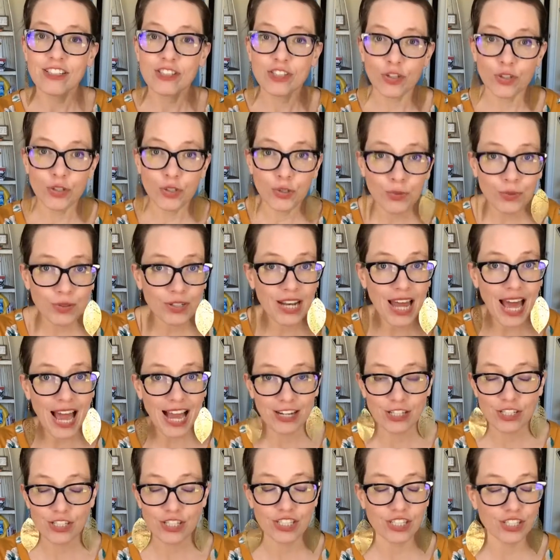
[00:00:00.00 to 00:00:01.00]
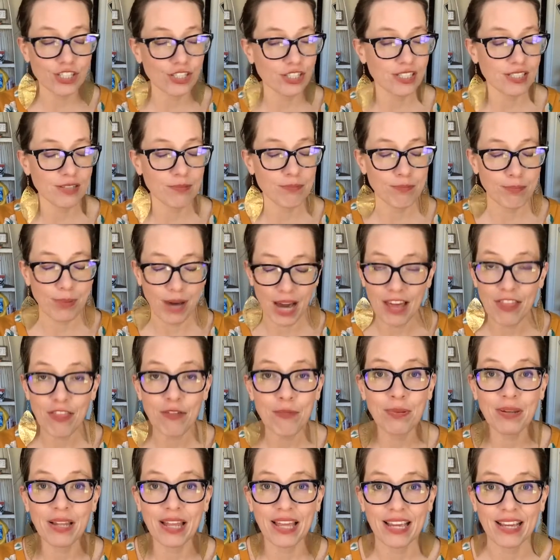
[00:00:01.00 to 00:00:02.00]
So you could actually just buy the
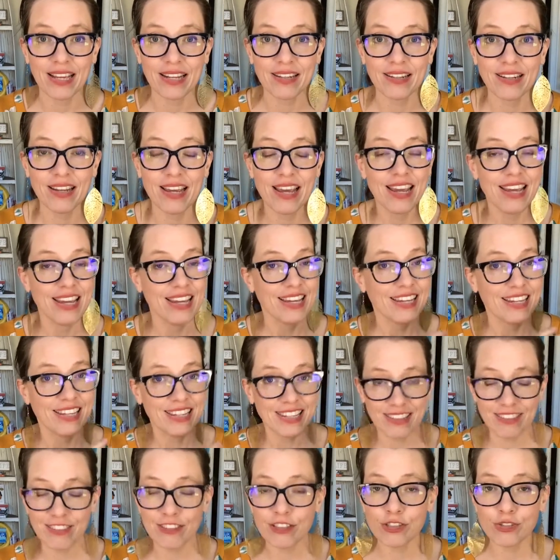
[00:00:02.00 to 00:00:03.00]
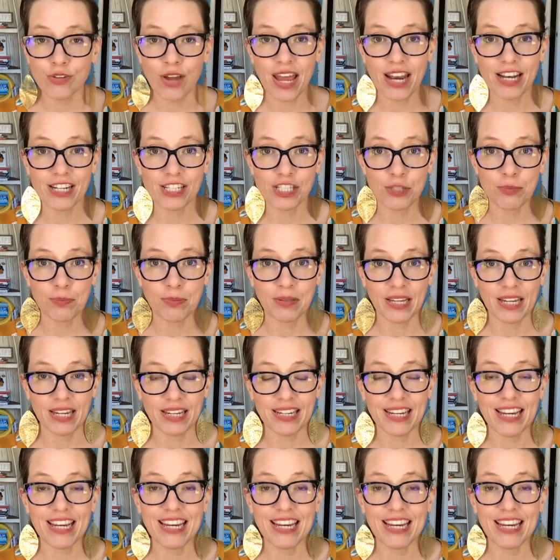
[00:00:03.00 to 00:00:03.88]
plan, get the strategy plan.